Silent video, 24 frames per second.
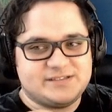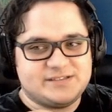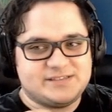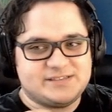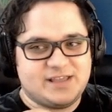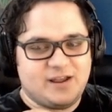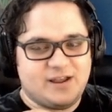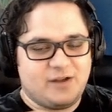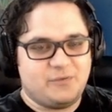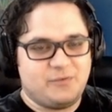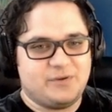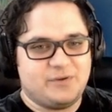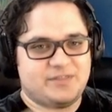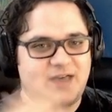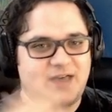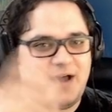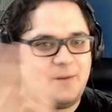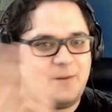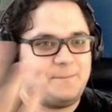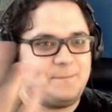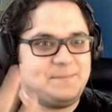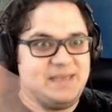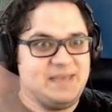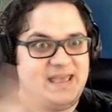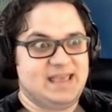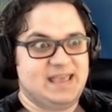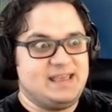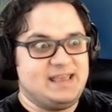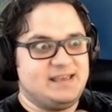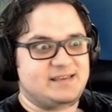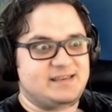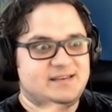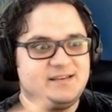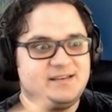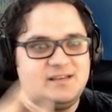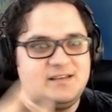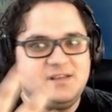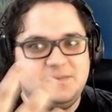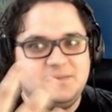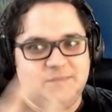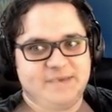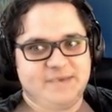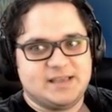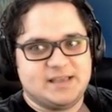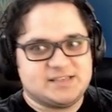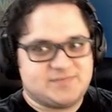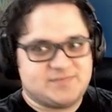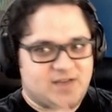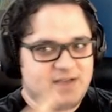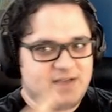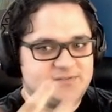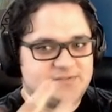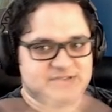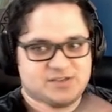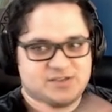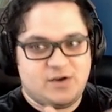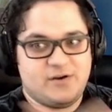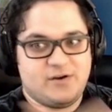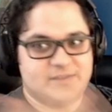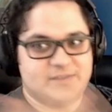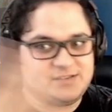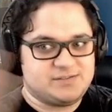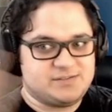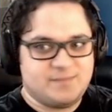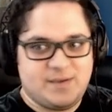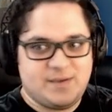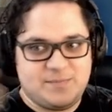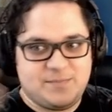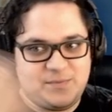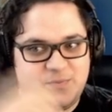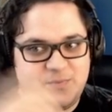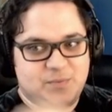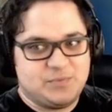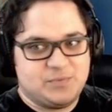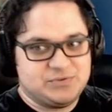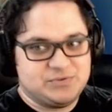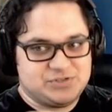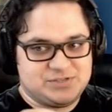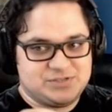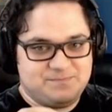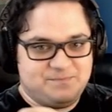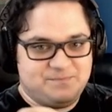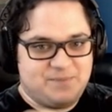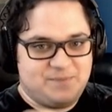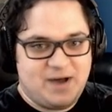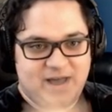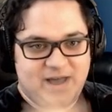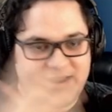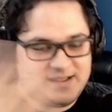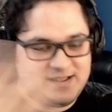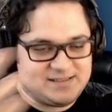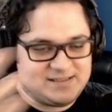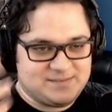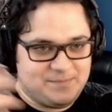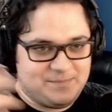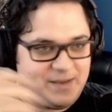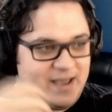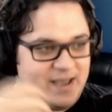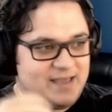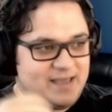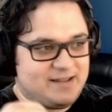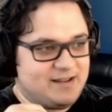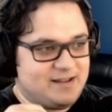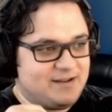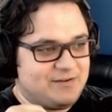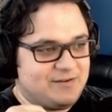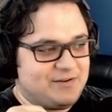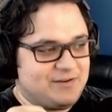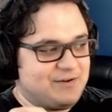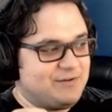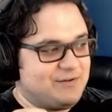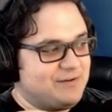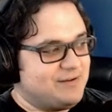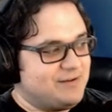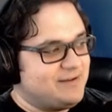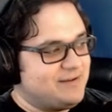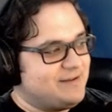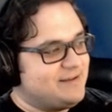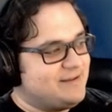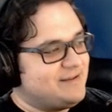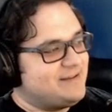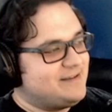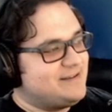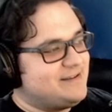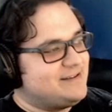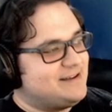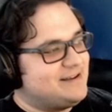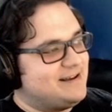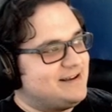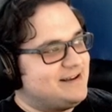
there with how big P S five is going, so maybe people just bought it to buy it. I don't know. Uh,